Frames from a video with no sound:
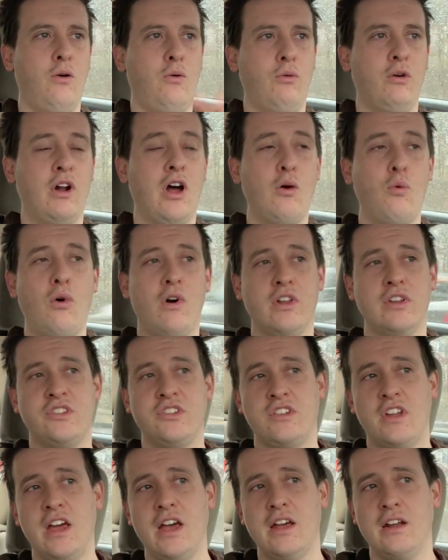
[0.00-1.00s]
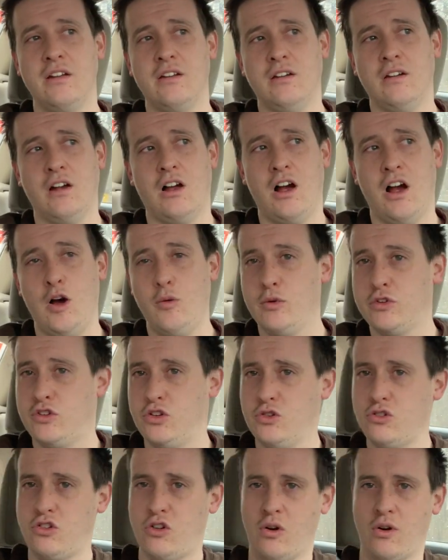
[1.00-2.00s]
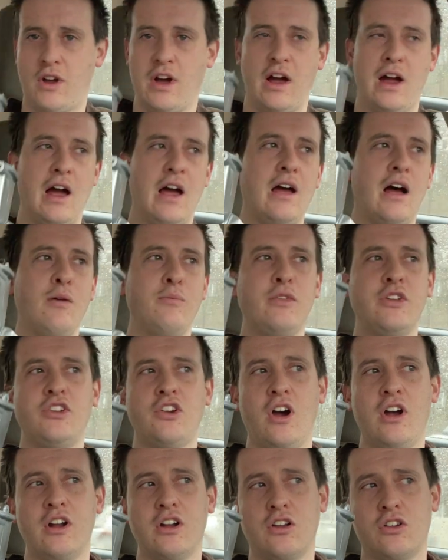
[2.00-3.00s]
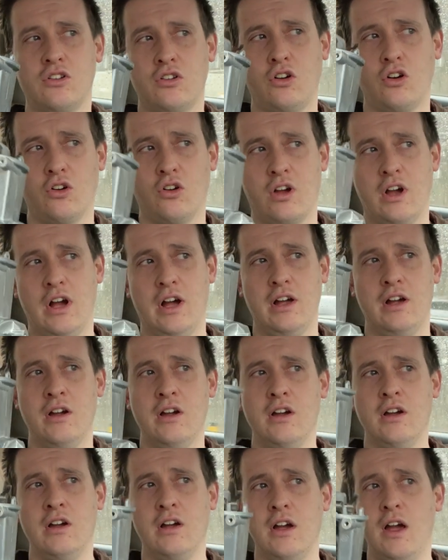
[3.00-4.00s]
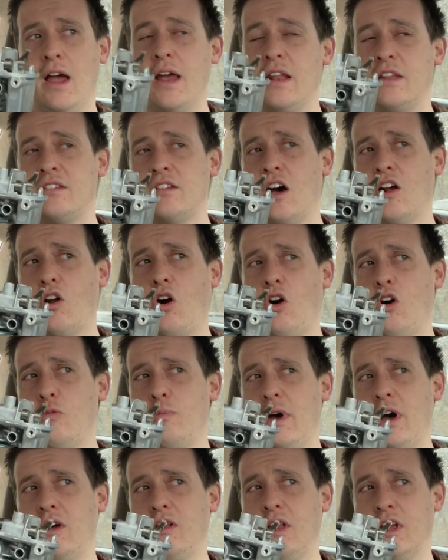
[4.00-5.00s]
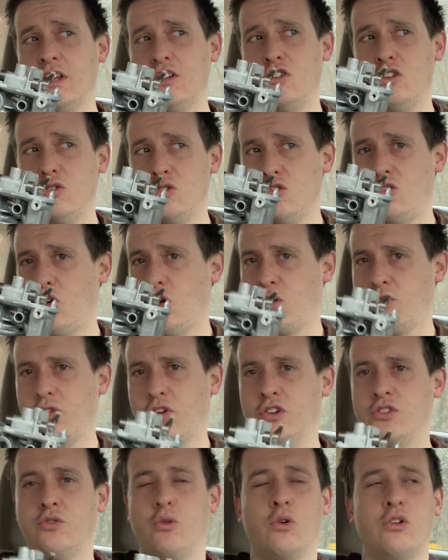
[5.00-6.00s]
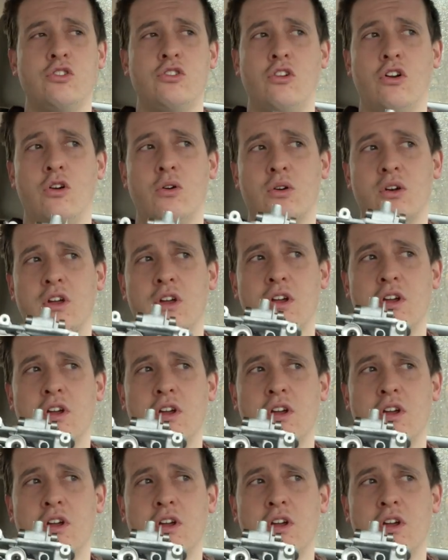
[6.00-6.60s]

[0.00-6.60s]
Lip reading: What I want instead, I'm a 2-stroke guy. I'm the China girl guy, and it's not all about like 2-stroke versus 4-stroke.